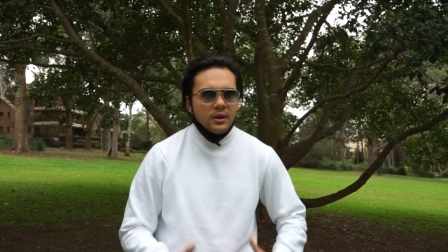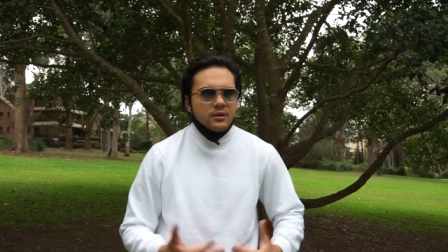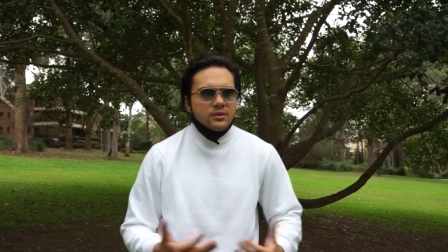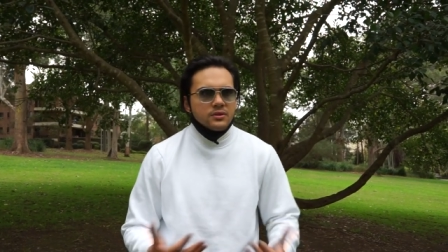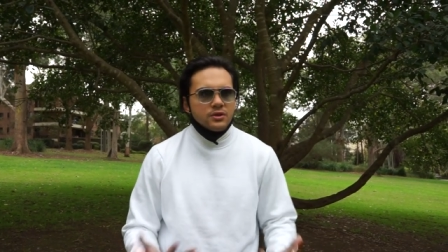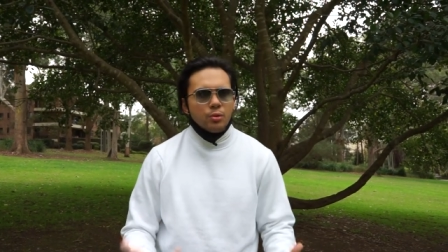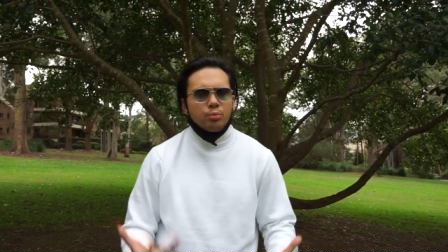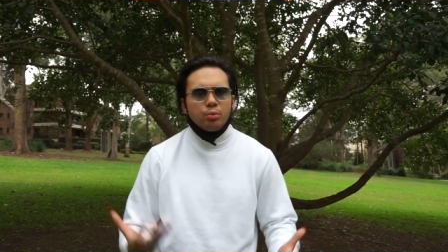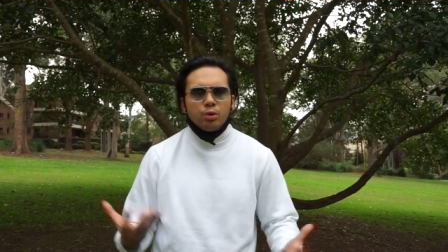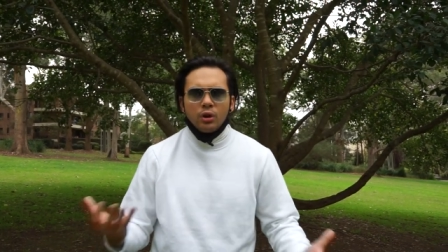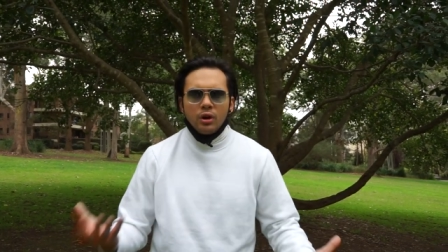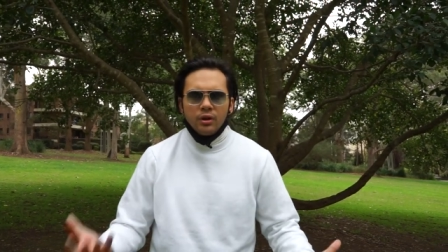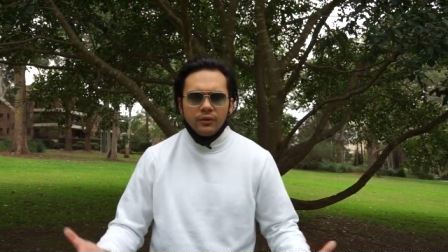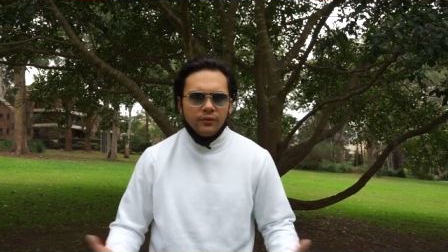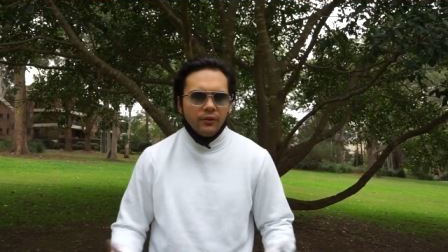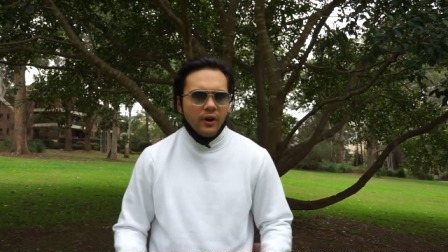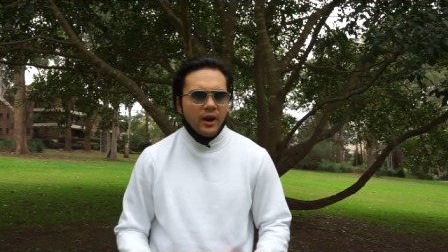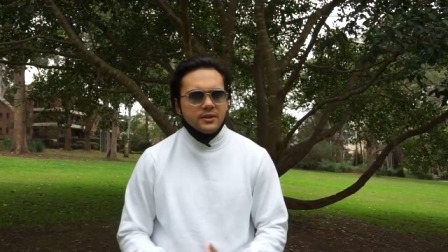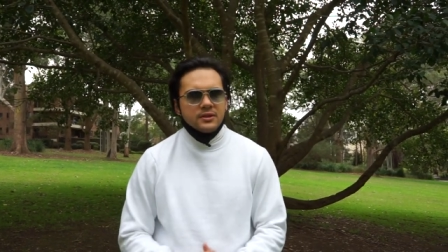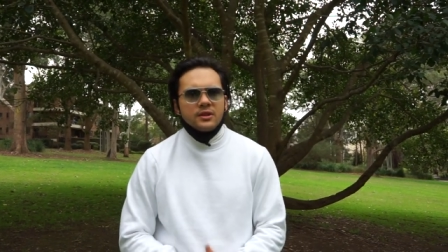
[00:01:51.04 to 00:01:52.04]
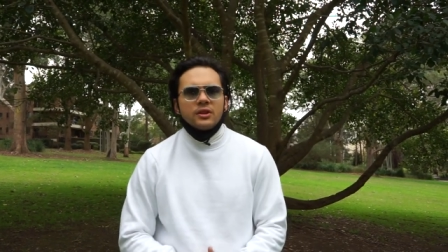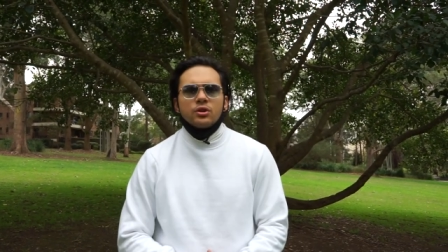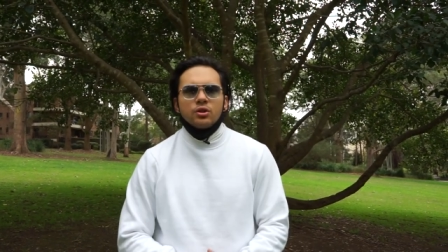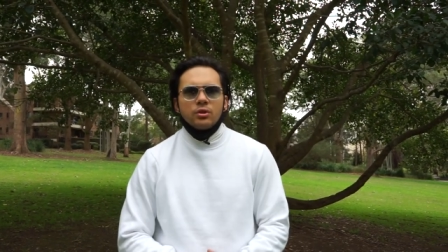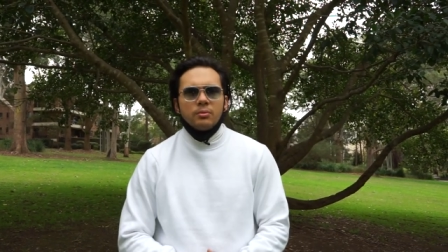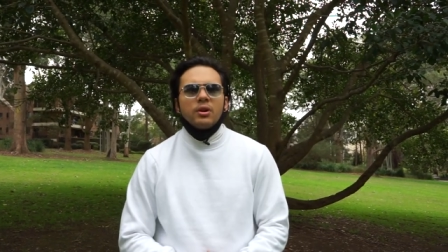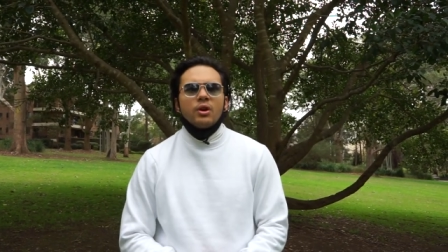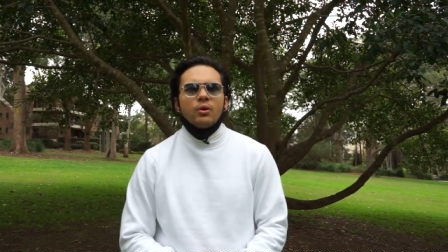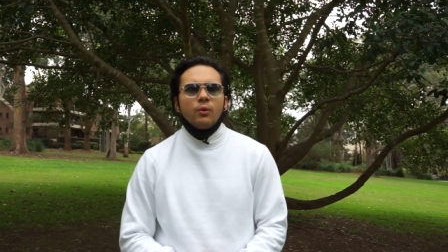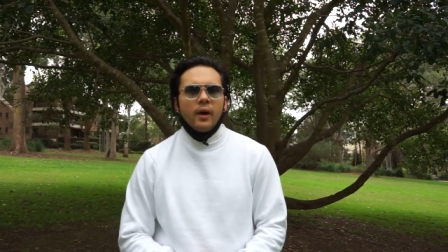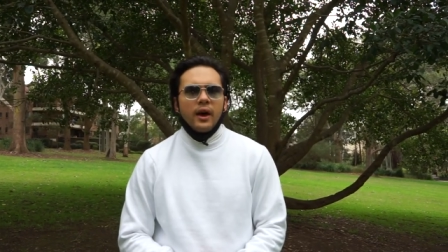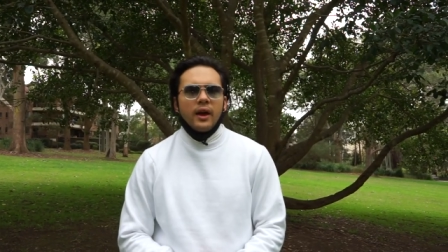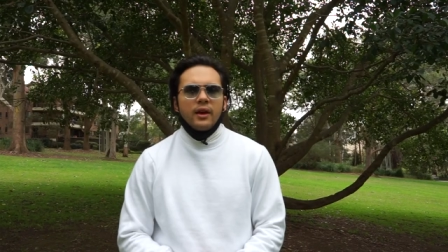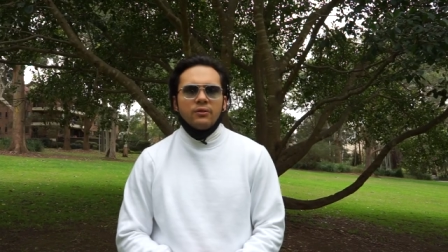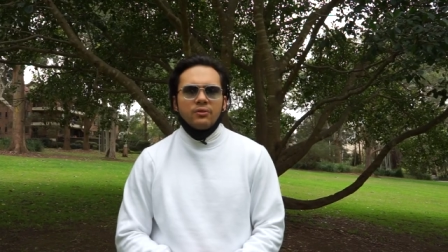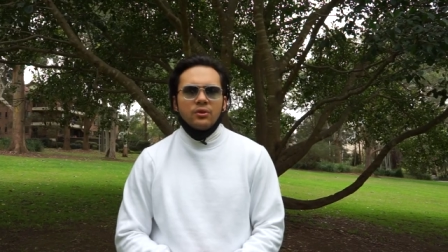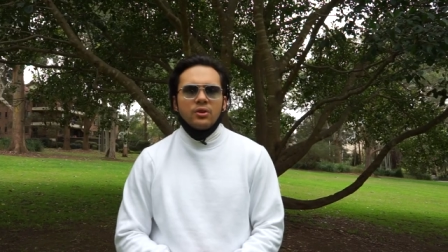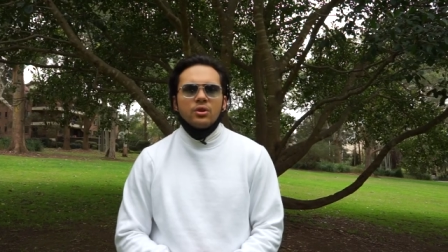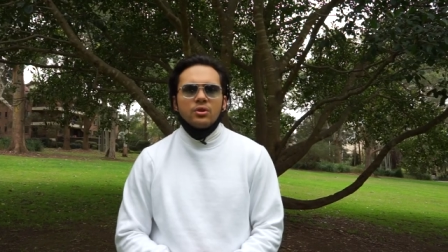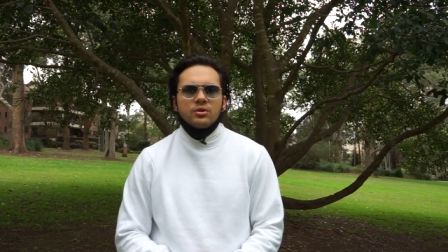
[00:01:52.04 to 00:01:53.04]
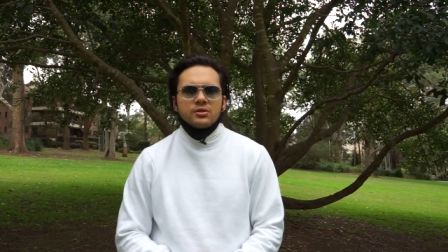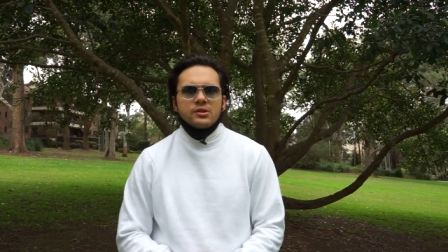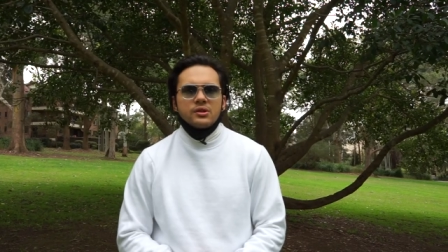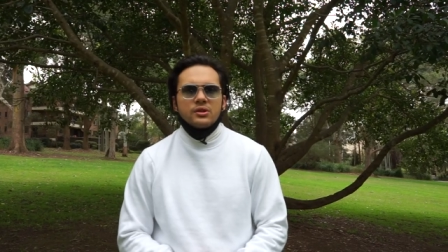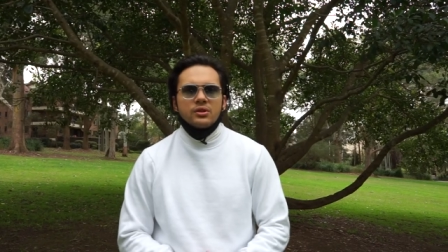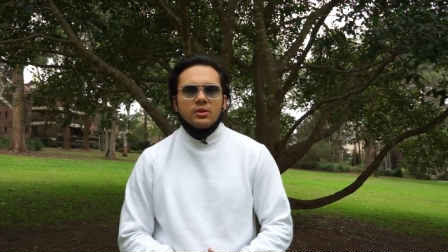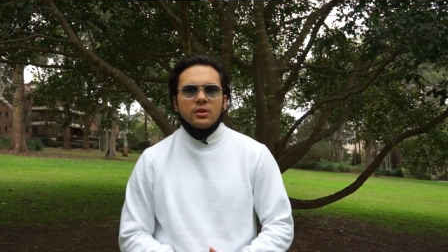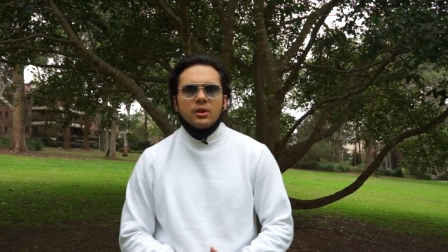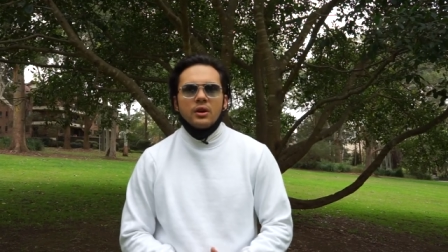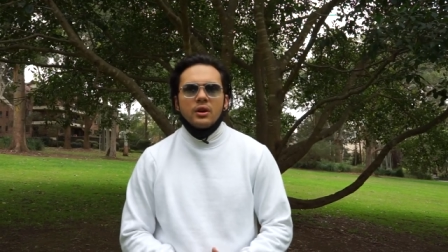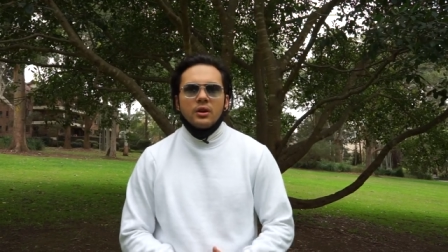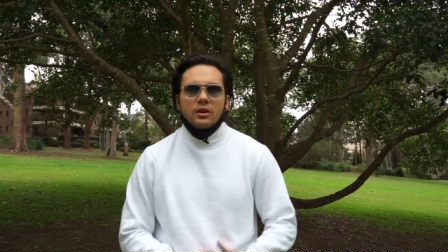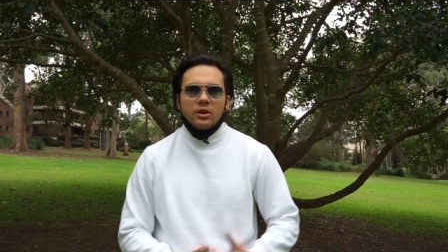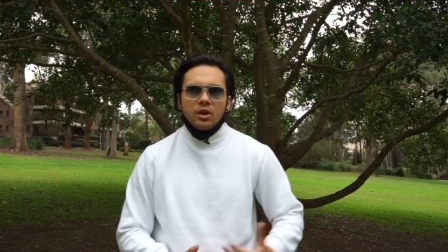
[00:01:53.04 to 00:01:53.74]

So prolonged fasting could be a way for you to,